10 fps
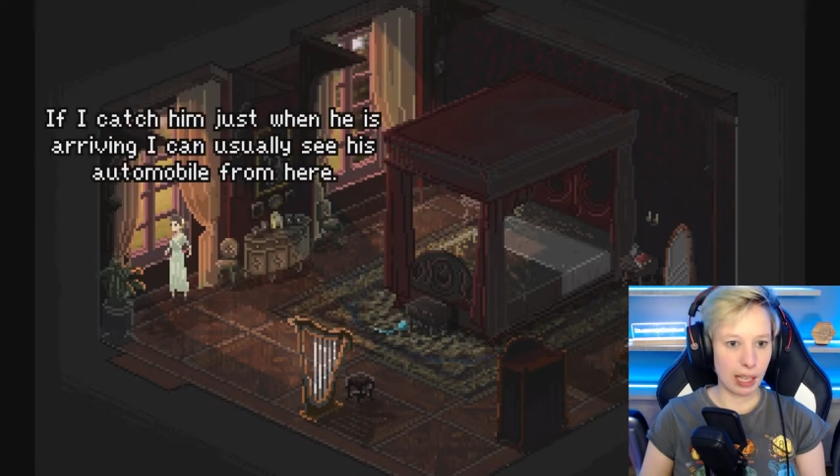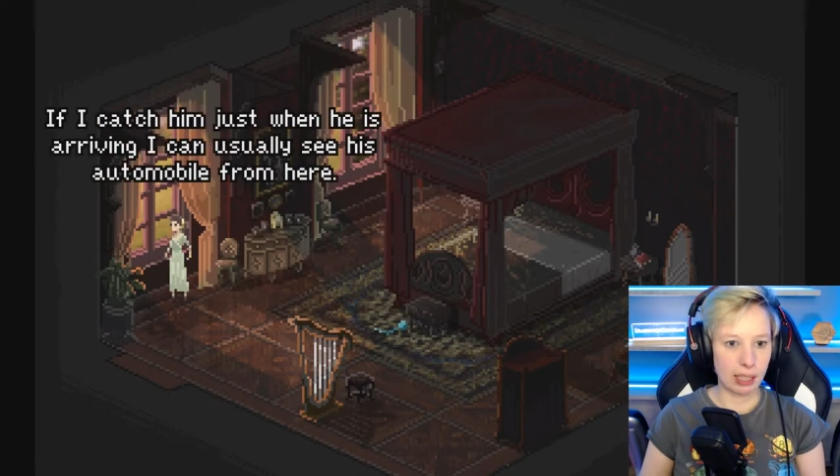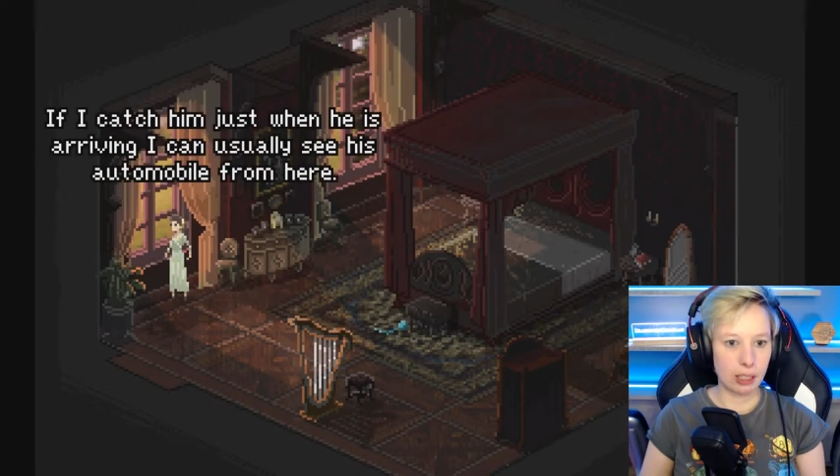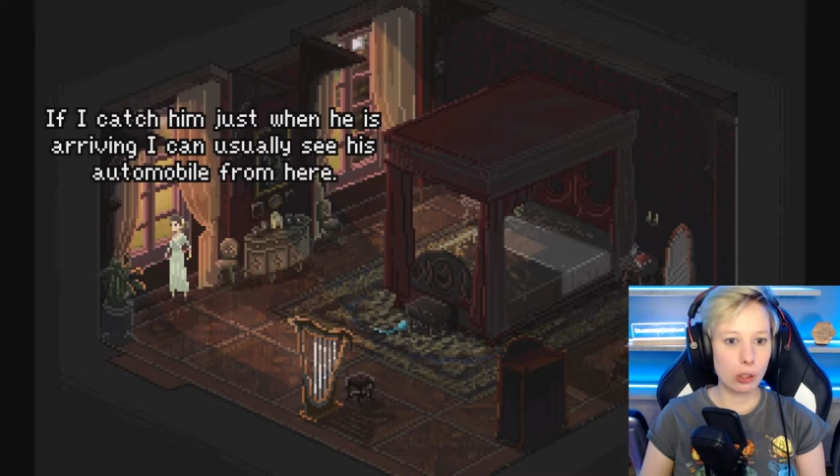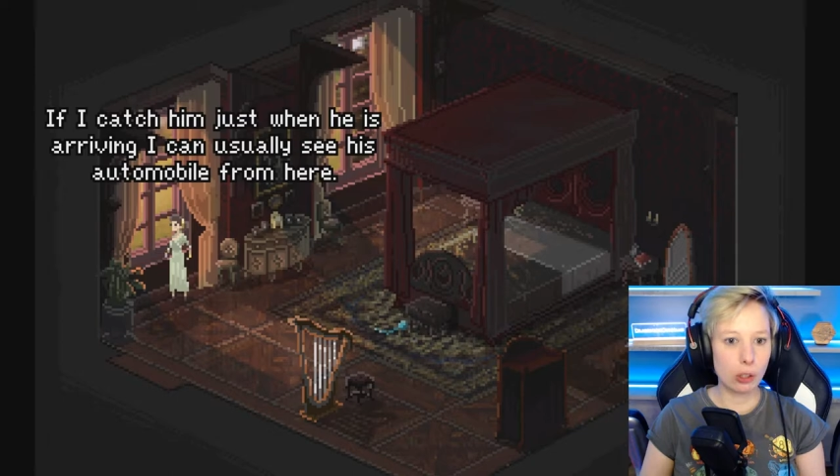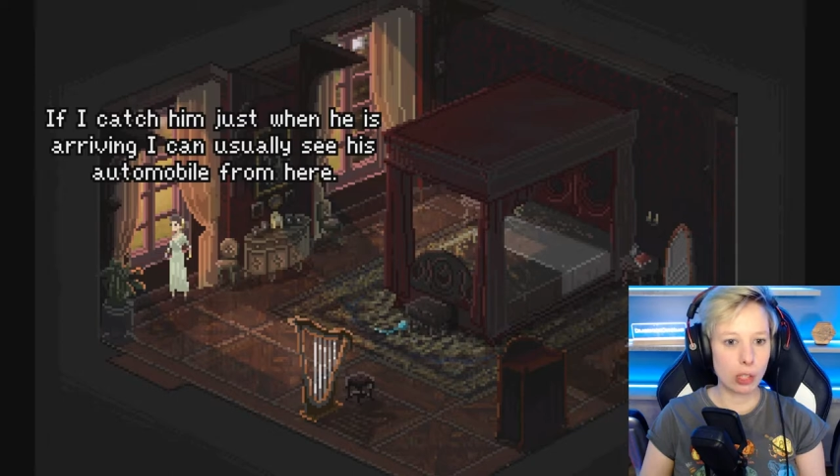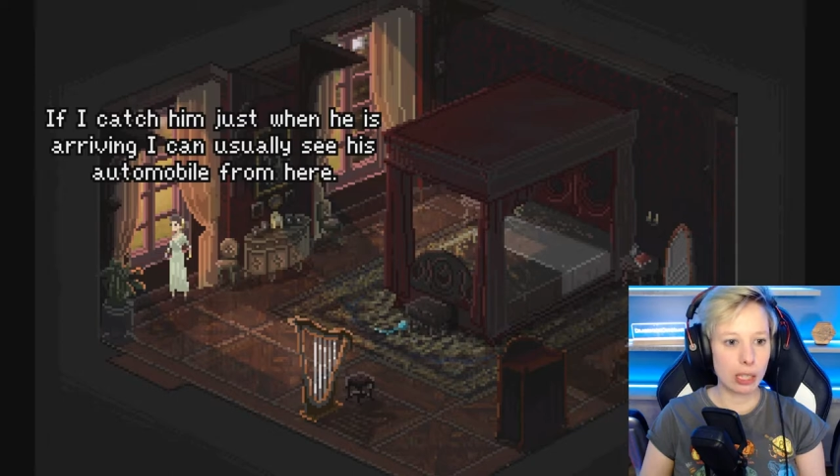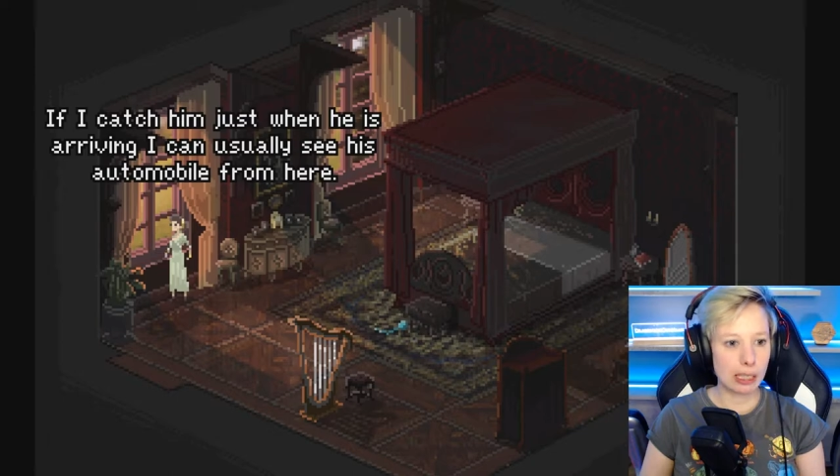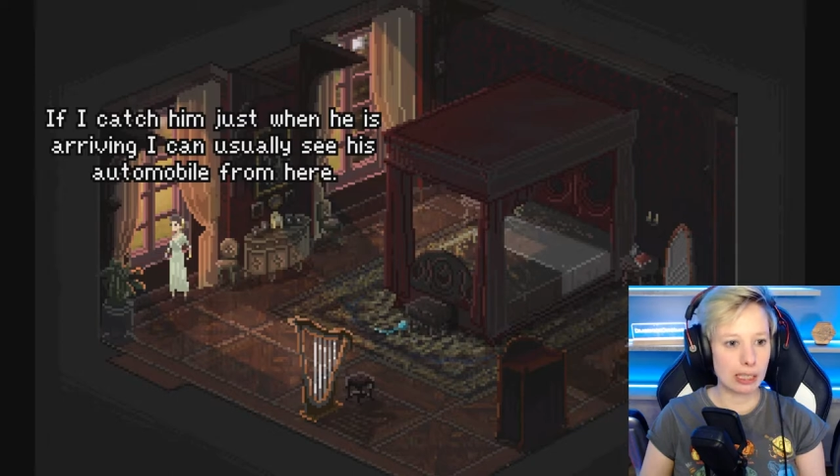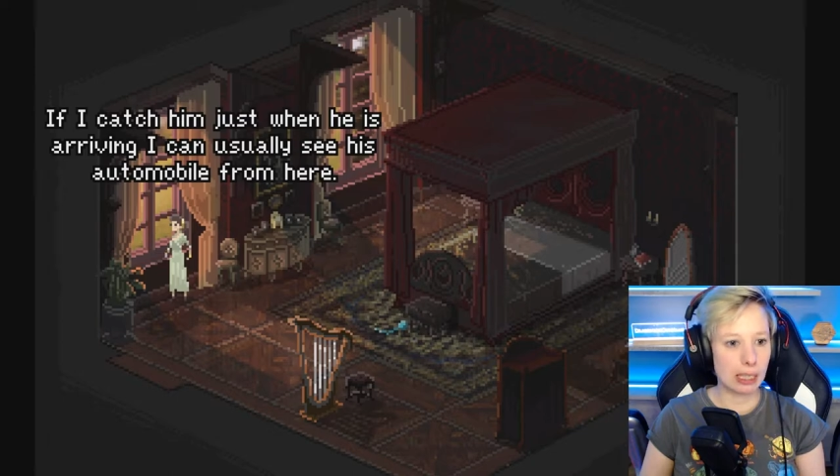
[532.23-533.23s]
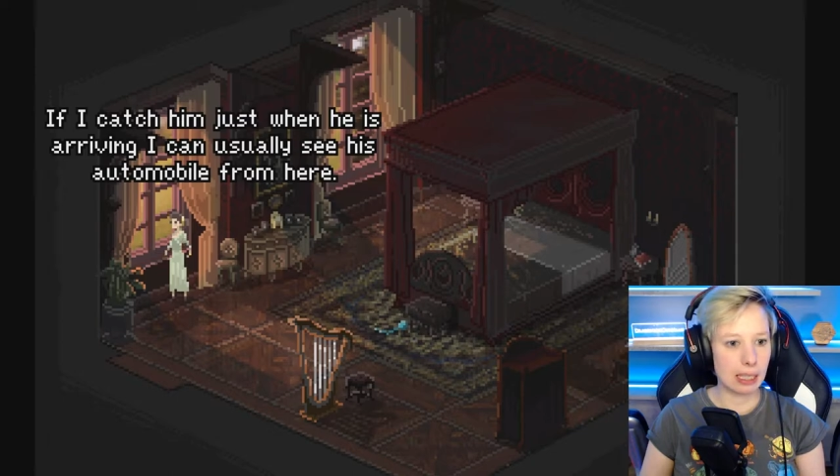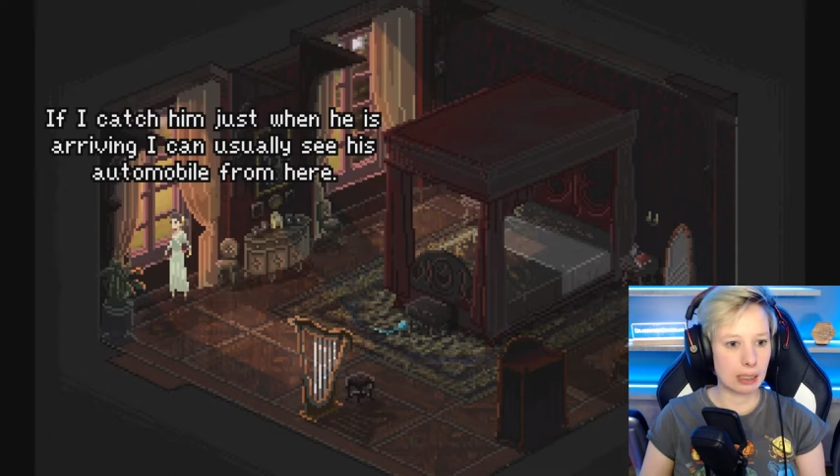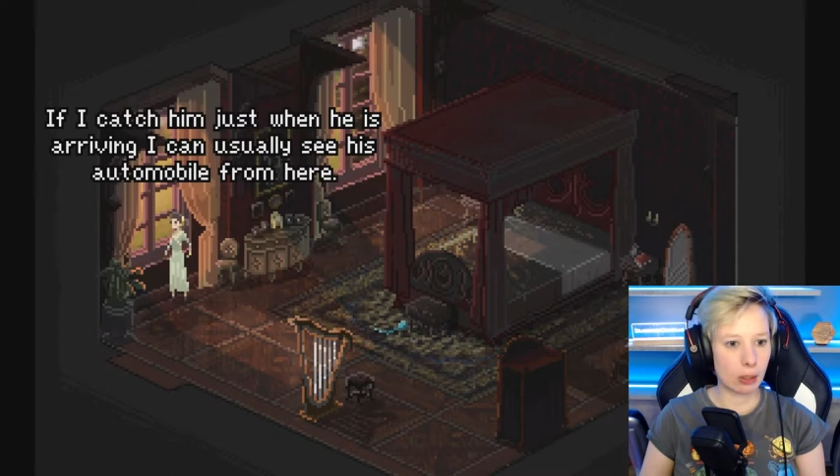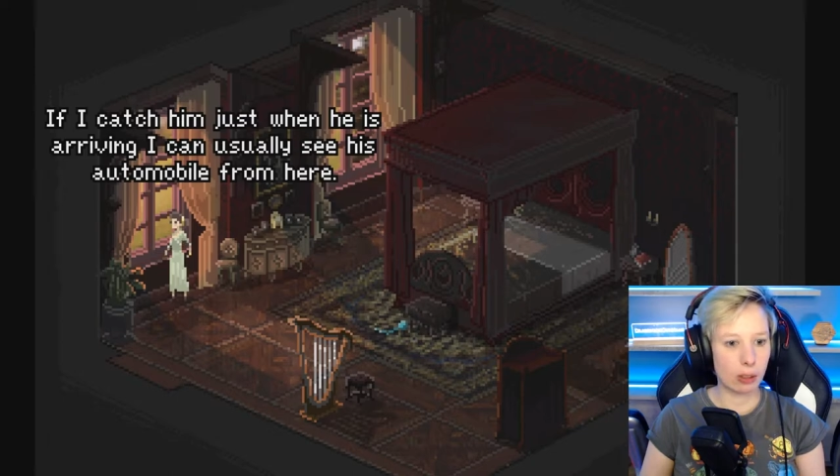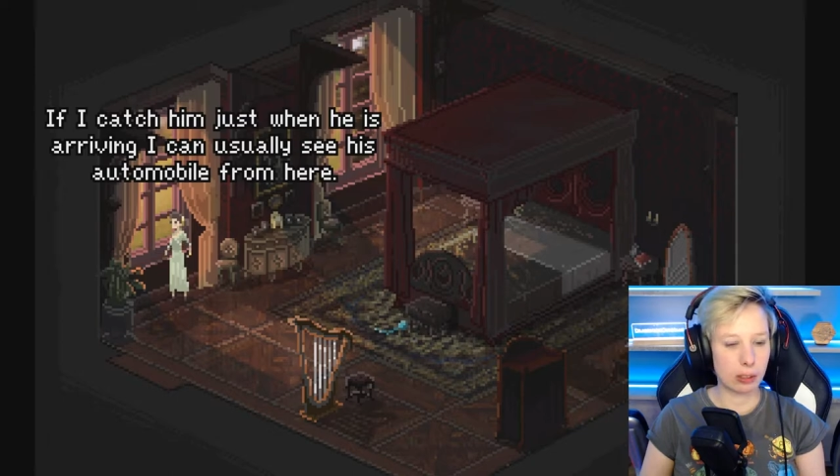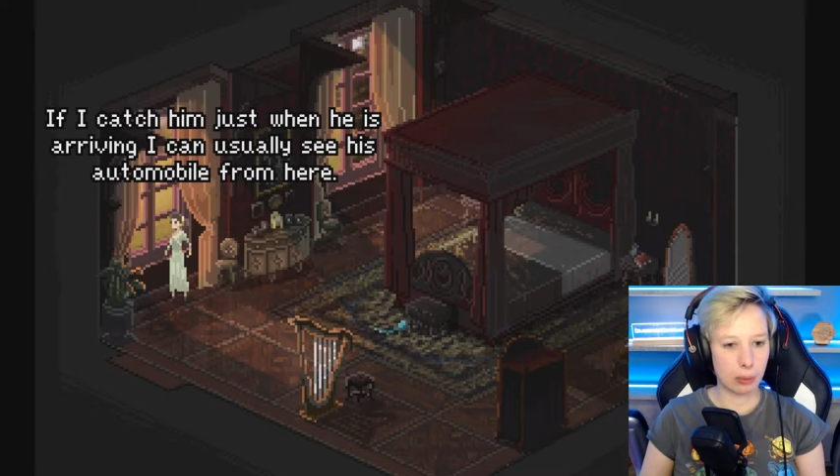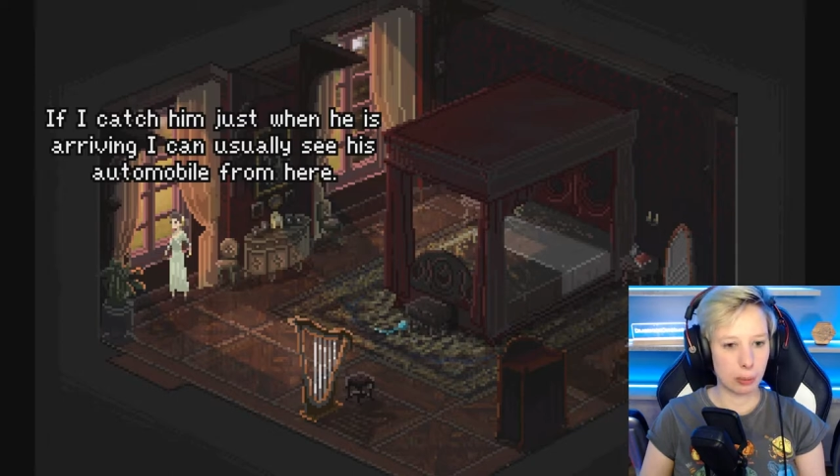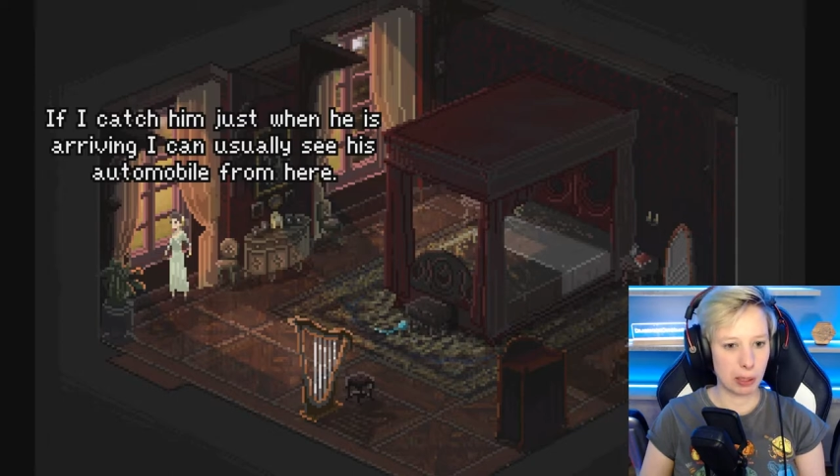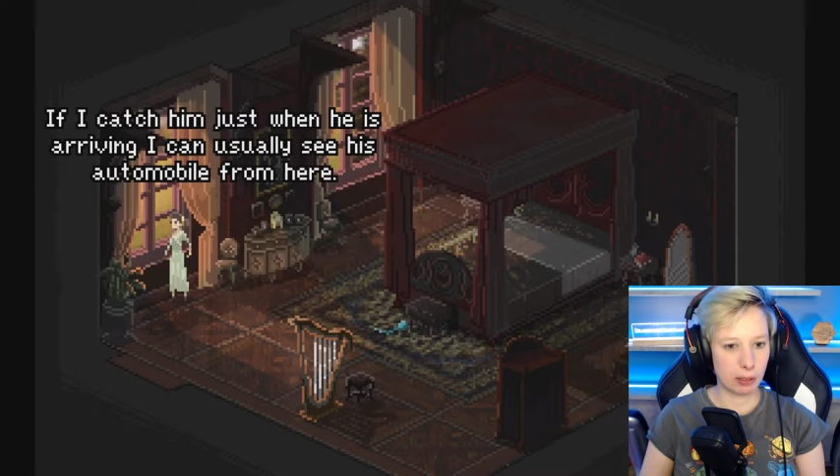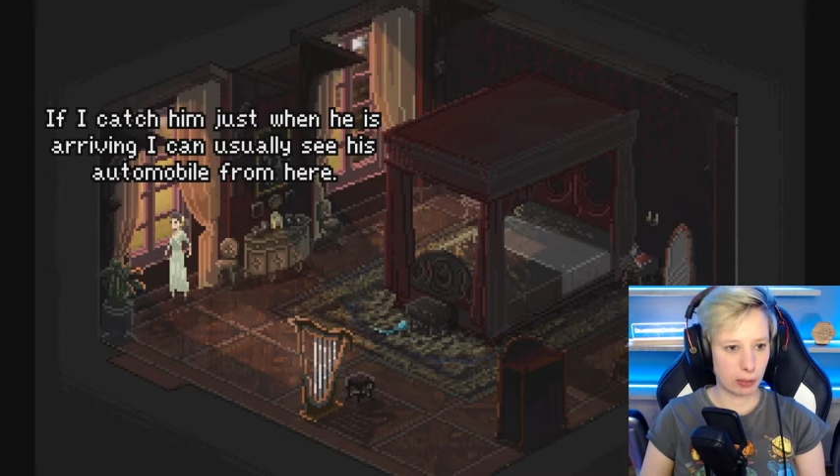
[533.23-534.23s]
I can usually see his
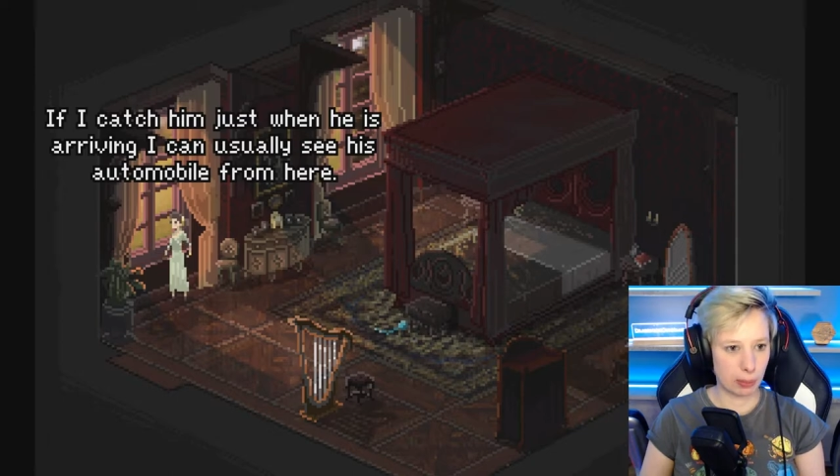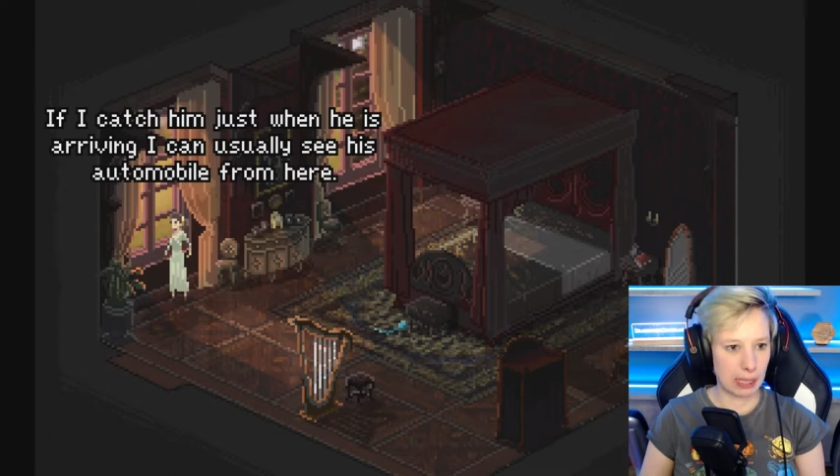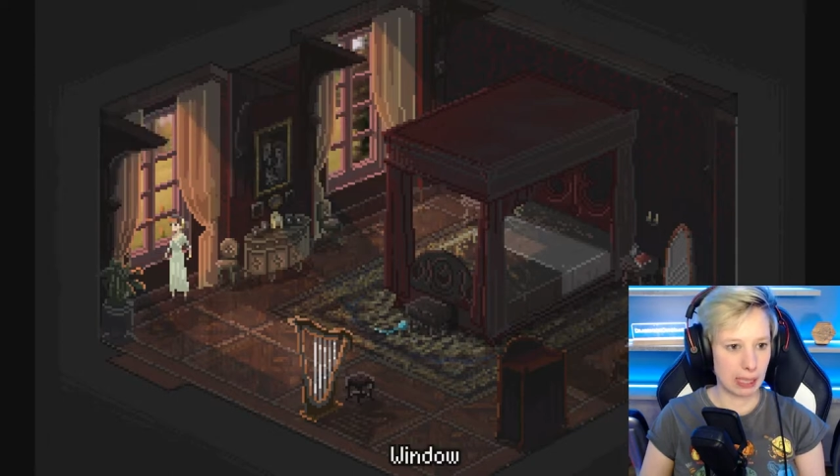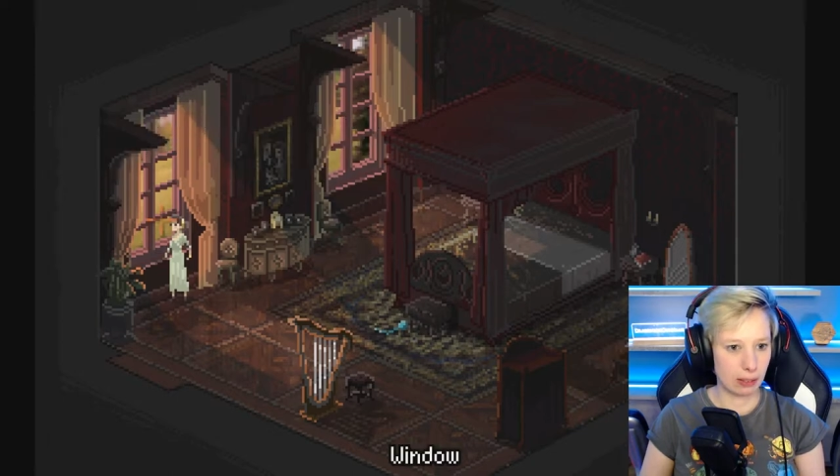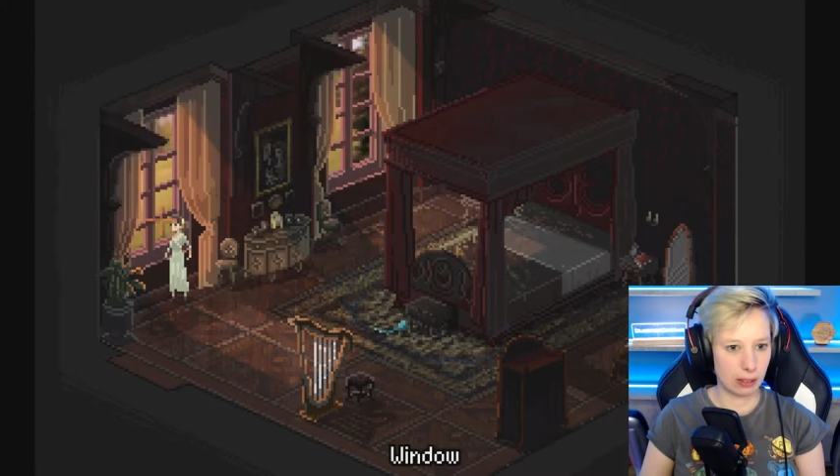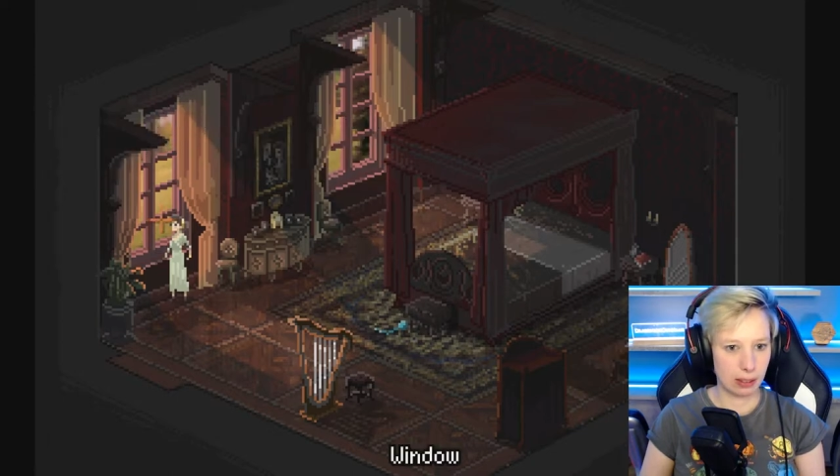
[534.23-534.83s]
automobile from here.